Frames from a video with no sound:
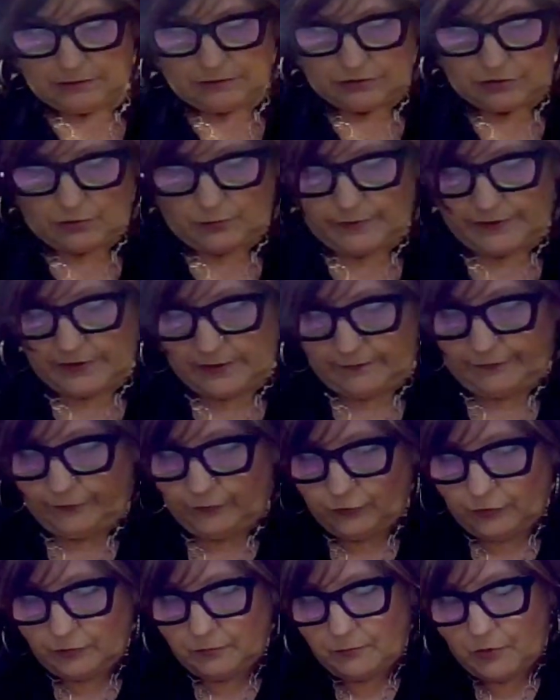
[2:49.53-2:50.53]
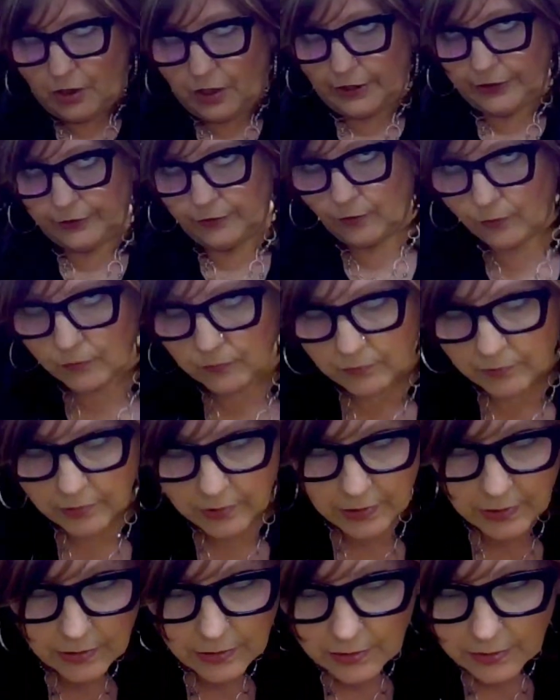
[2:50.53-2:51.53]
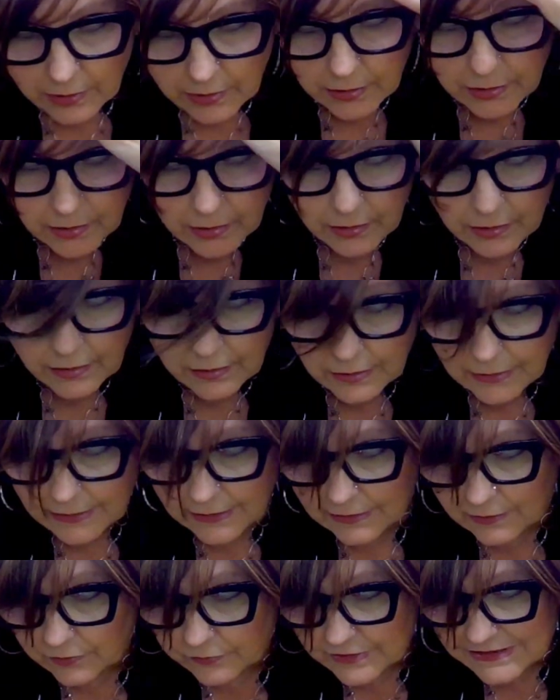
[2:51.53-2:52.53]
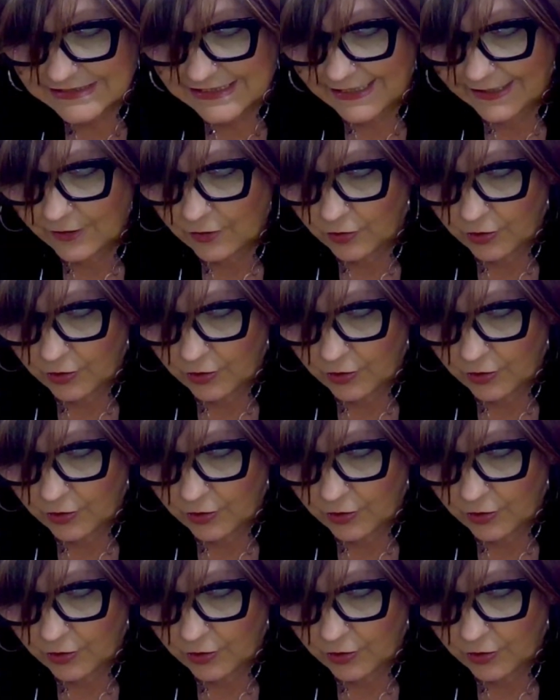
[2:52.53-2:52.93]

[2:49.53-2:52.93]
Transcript: So with the full mono, it looks like